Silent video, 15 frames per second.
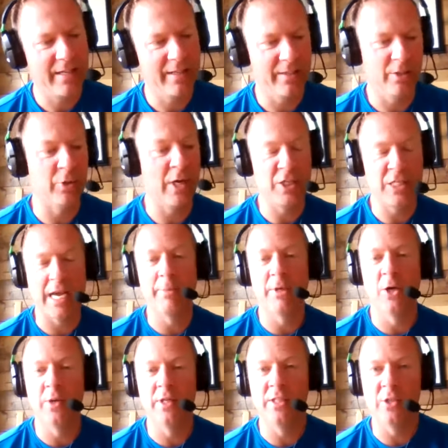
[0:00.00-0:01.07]
great job to
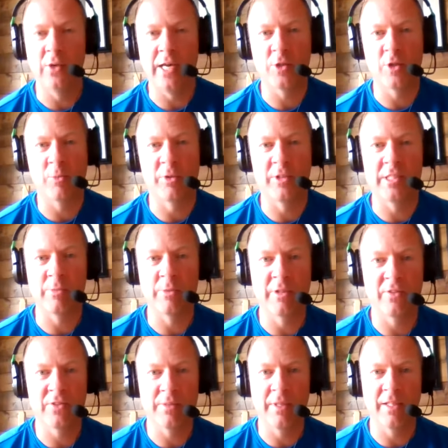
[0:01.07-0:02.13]
go into, high school principal,
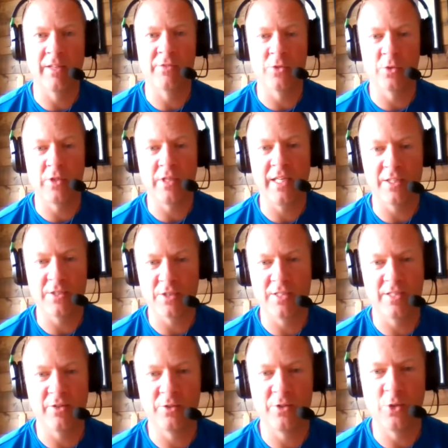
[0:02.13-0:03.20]
if somebody loves routine, because there's
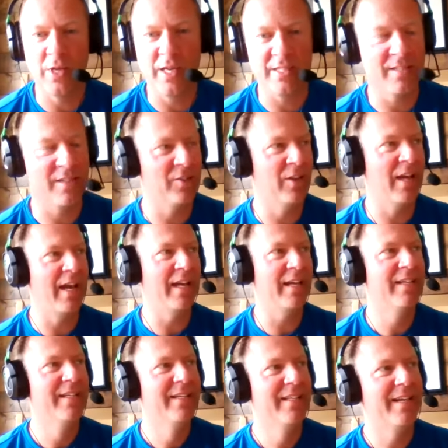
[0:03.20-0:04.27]
no 2 days that are alike.
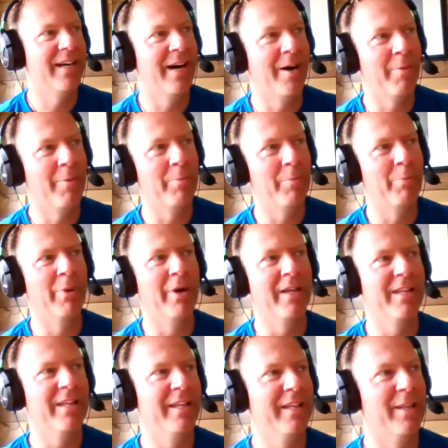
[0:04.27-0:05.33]
But
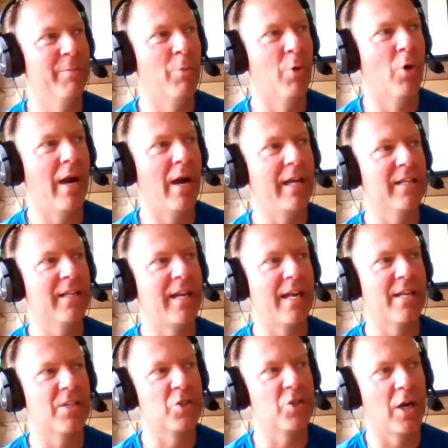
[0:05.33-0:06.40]
the more I can kind
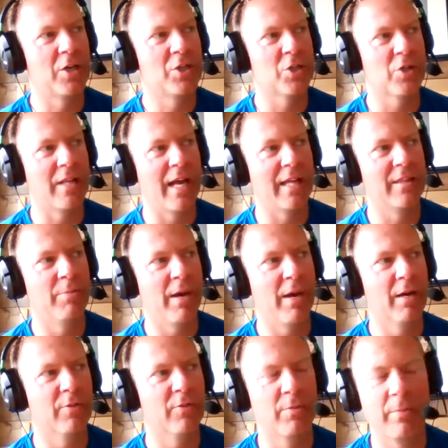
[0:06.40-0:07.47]
of structure that, the
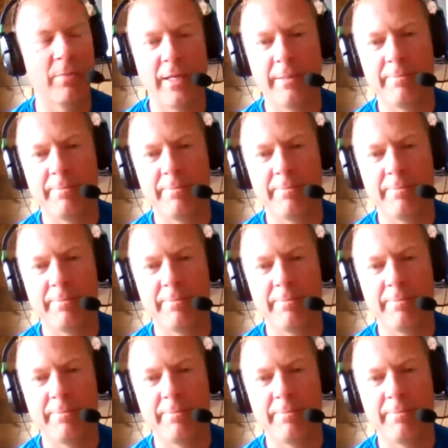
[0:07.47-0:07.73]
better for me.